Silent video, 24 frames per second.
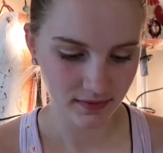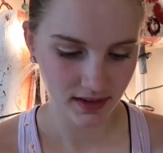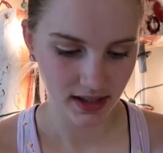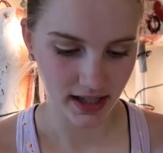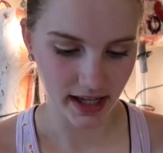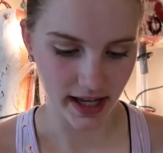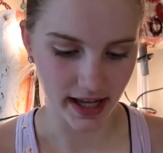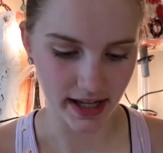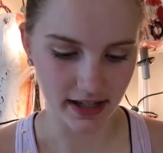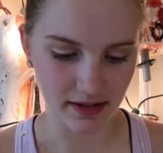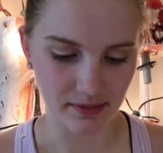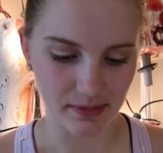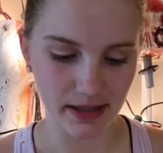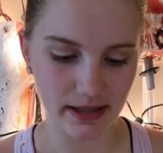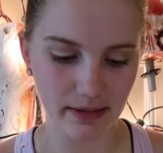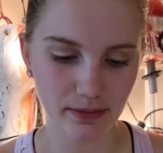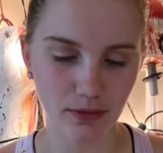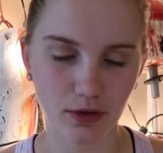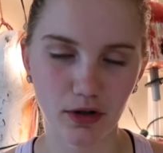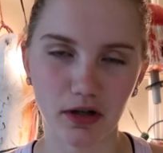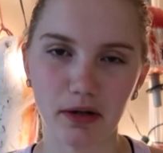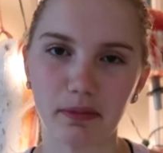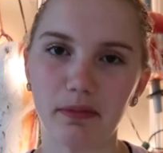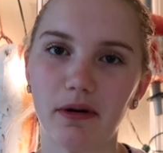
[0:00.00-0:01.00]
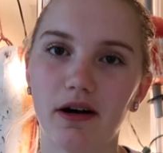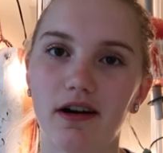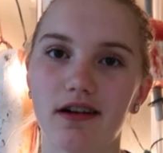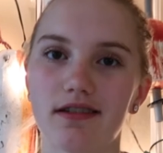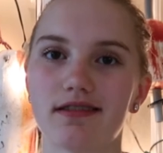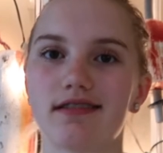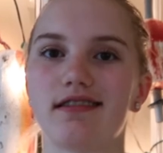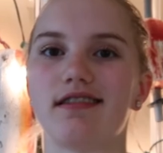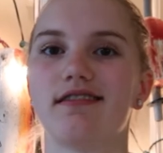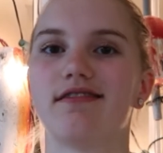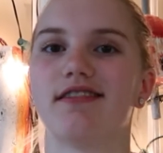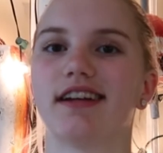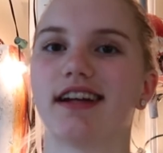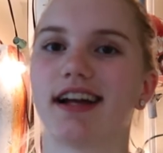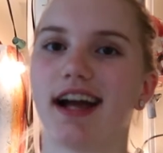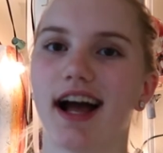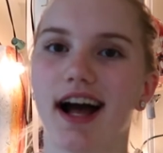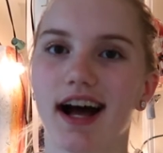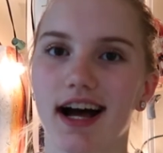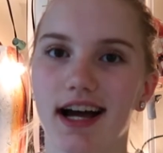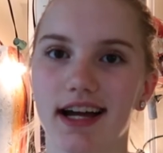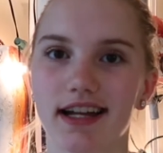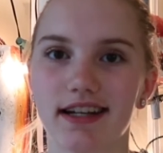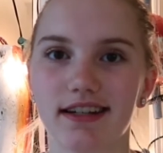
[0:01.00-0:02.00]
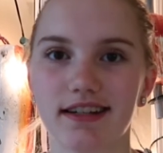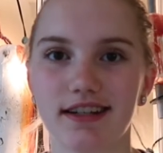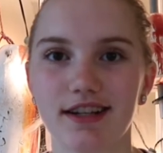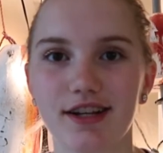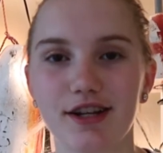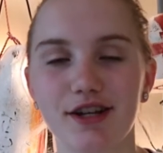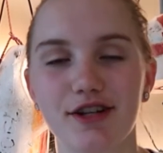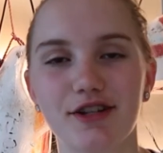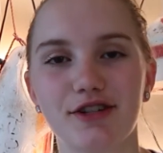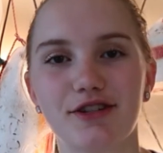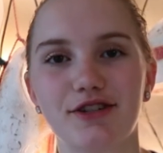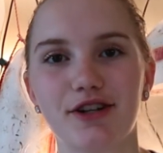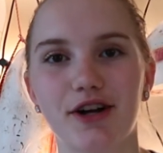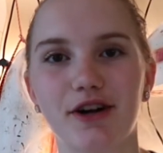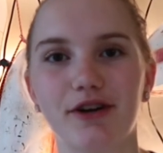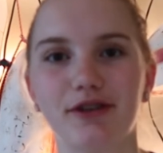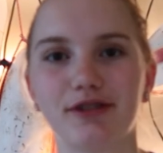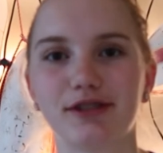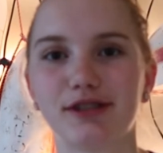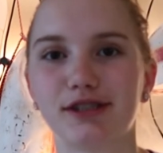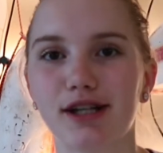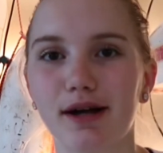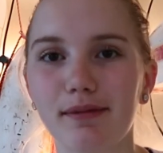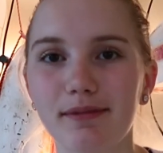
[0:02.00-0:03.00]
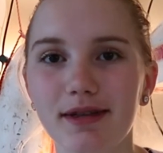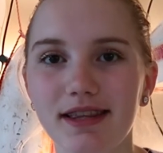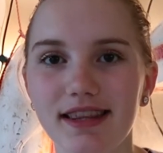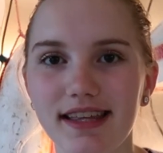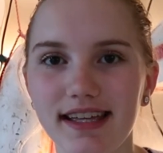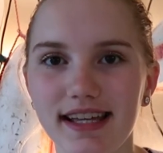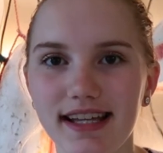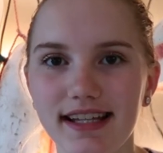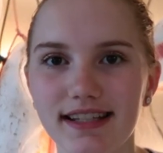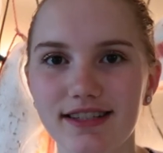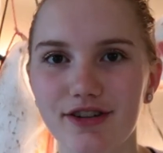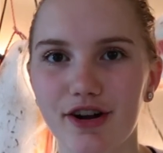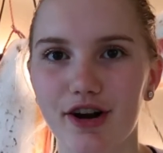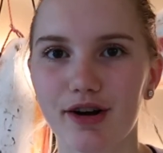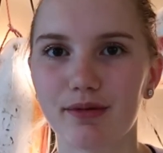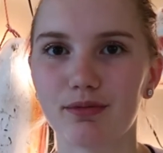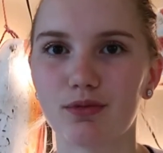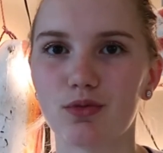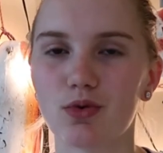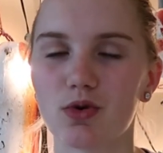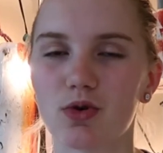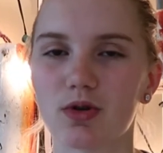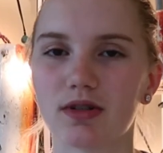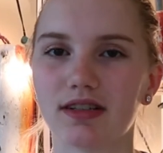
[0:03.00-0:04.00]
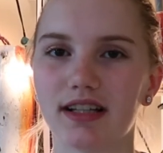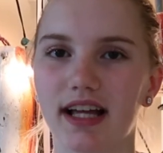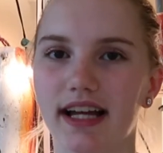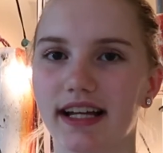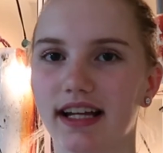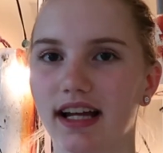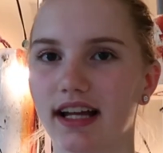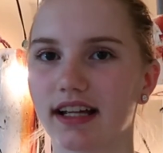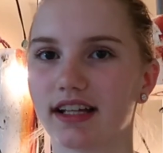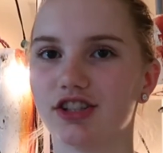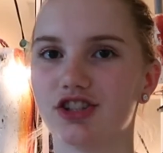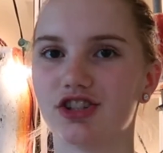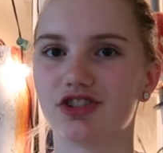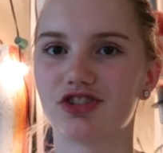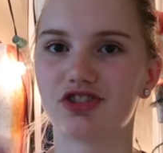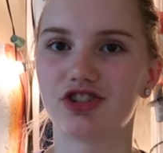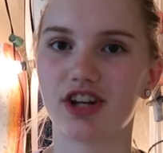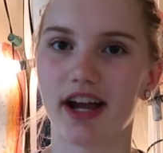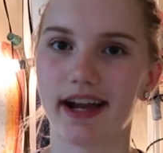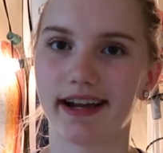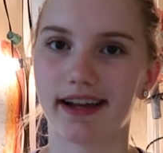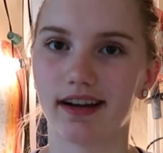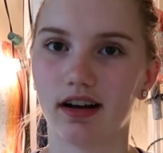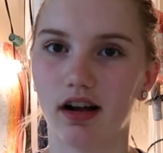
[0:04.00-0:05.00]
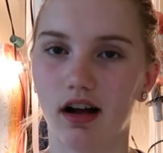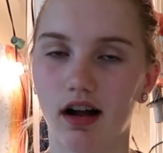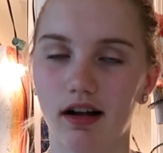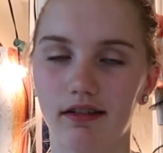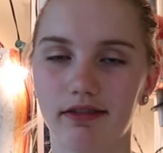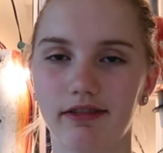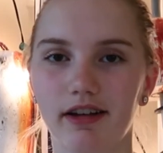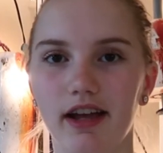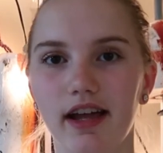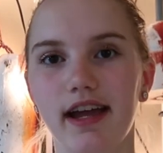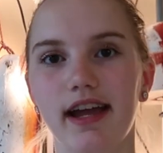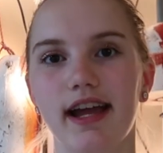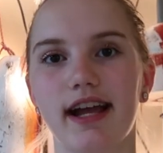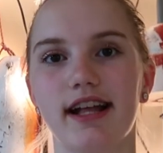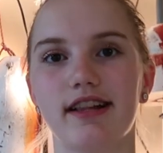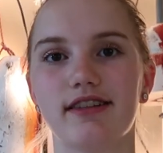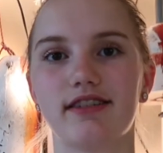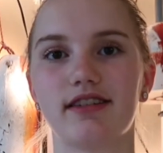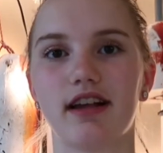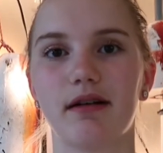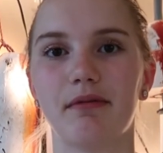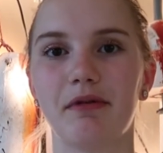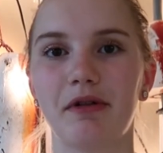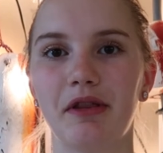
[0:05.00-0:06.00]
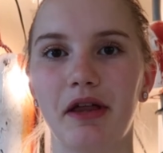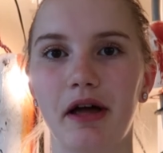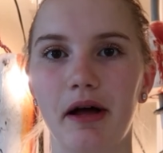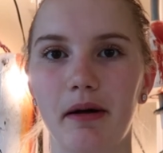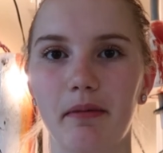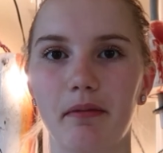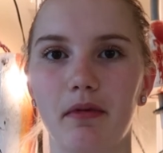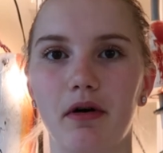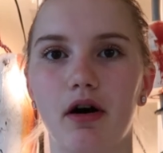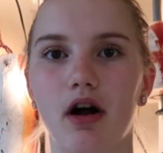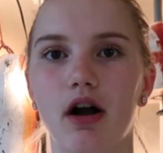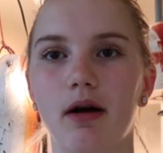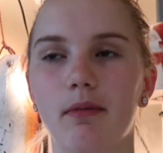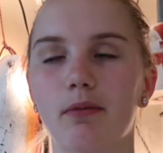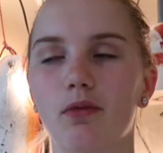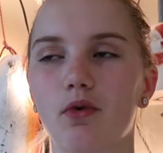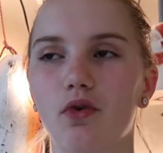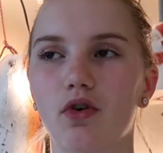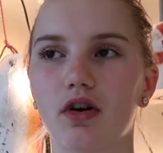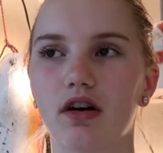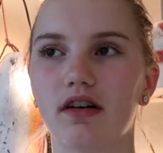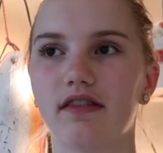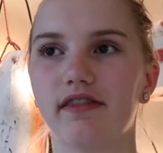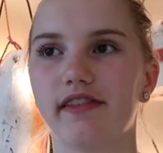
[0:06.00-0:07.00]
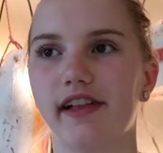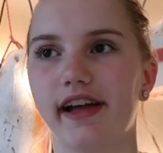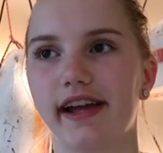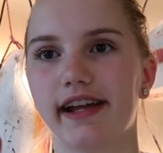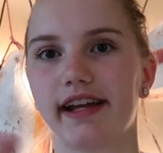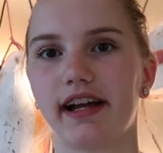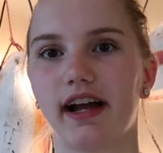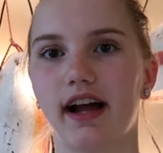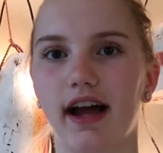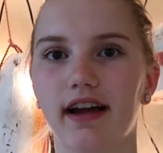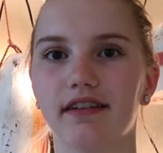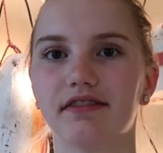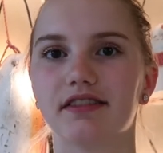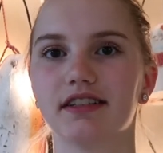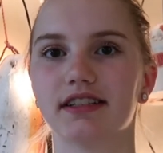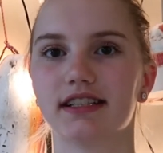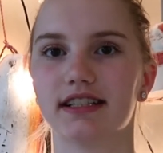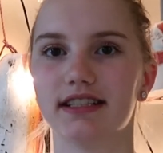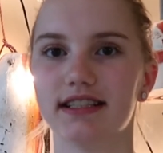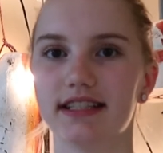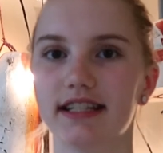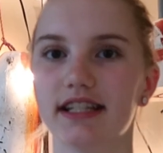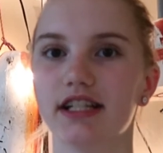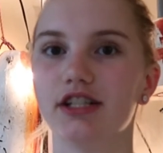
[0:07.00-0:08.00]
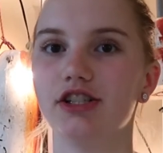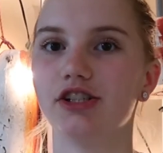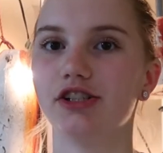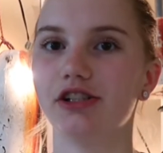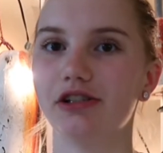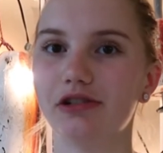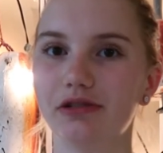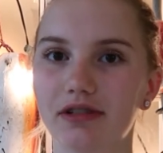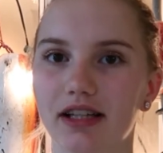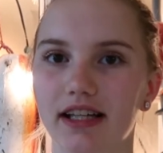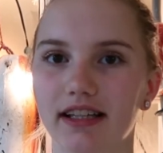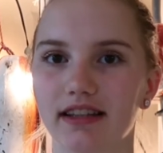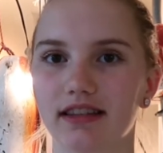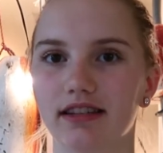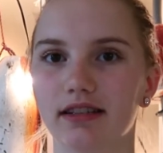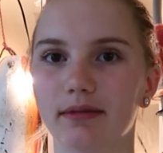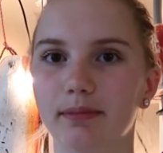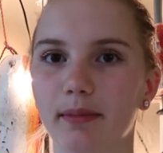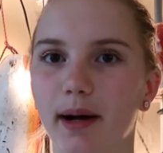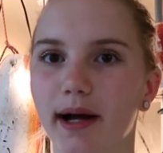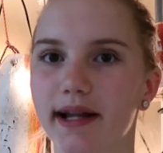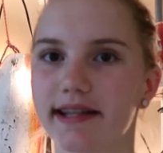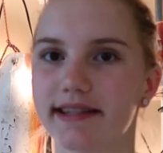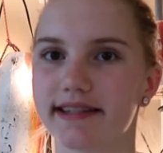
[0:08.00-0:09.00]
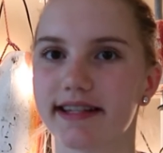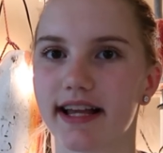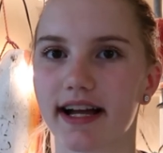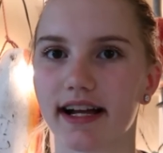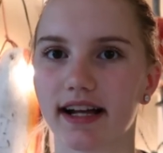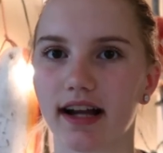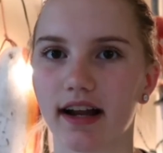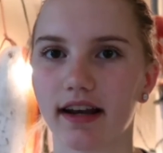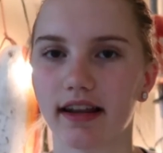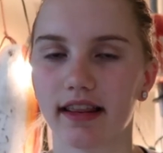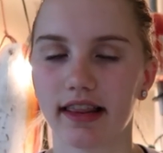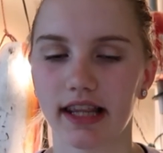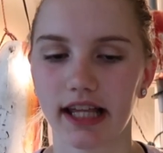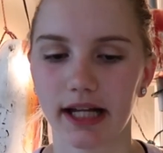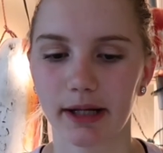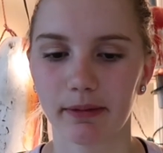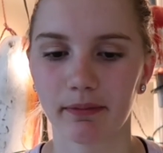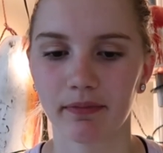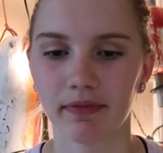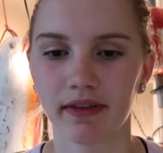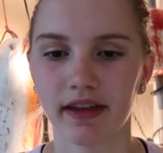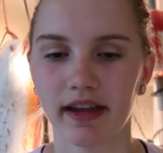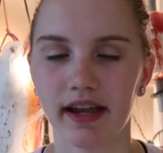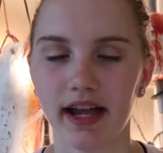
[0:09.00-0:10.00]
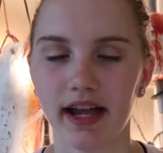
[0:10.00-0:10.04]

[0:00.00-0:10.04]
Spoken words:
And be more positive and kind. So some of these are more like I can just check it off, and some of them are more of like I have to continue, like the mindset kind of thing.